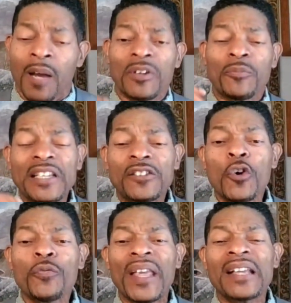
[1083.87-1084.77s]
But we
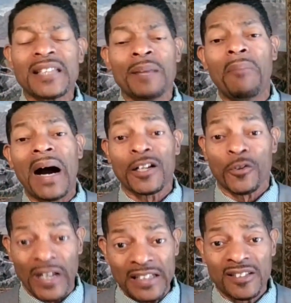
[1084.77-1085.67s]
do things in
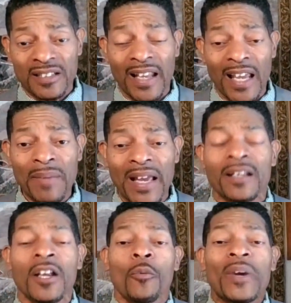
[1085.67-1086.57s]
moderation. Amen.